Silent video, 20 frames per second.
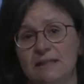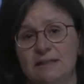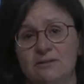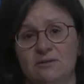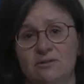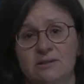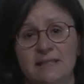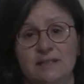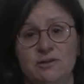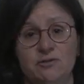and
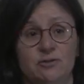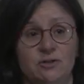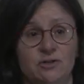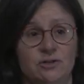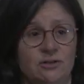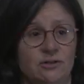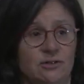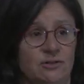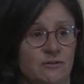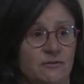the
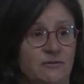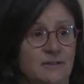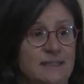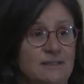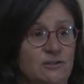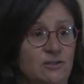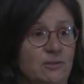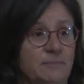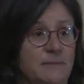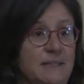destruction of
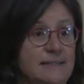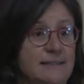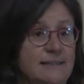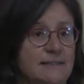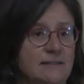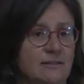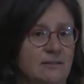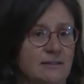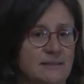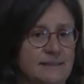lithium in
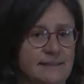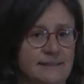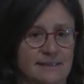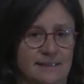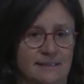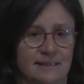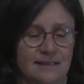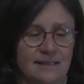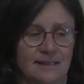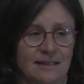
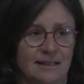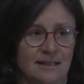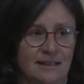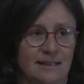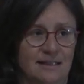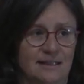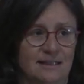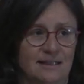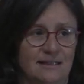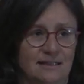stars.
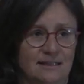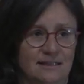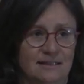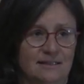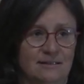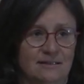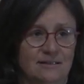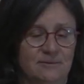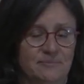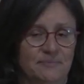
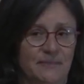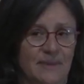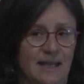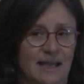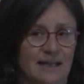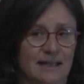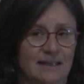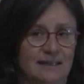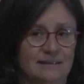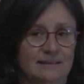Um,
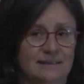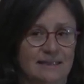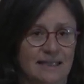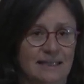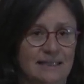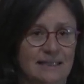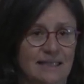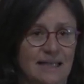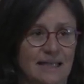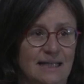and
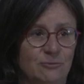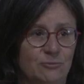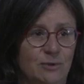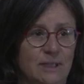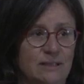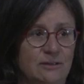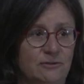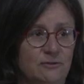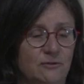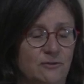then I
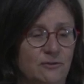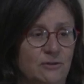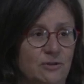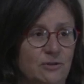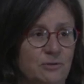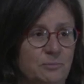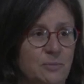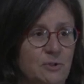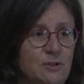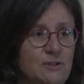went
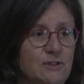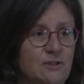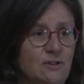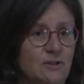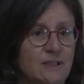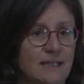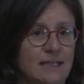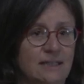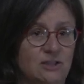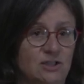for a
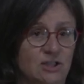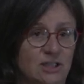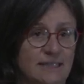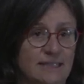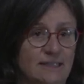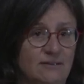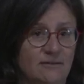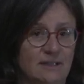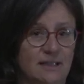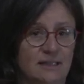postdoc at
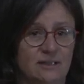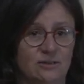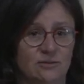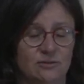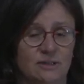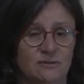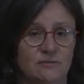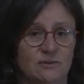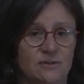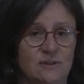Geneva
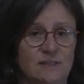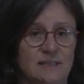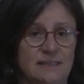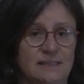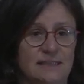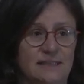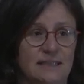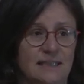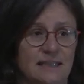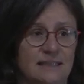
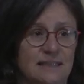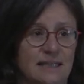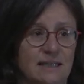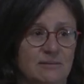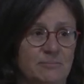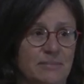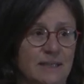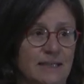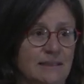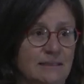University and
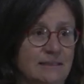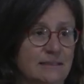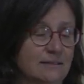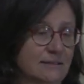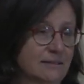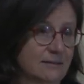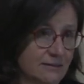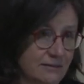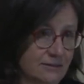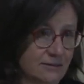came back
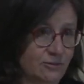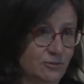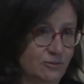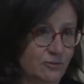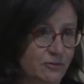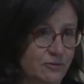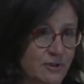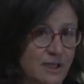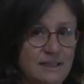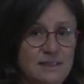to
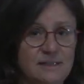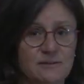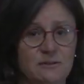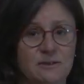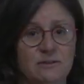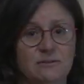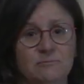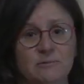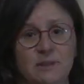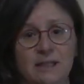France,
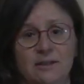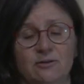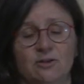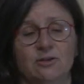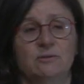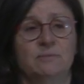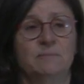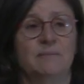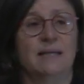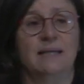where I
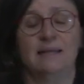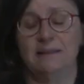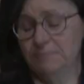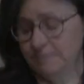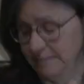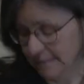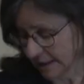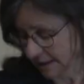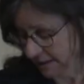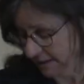got my,
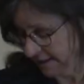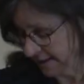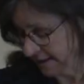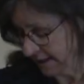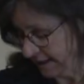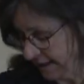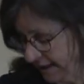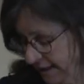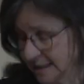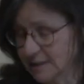my
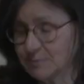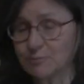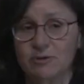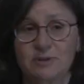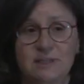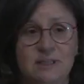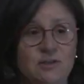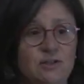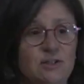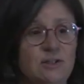CNRS
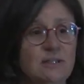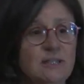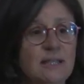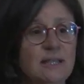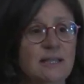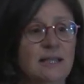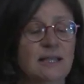position.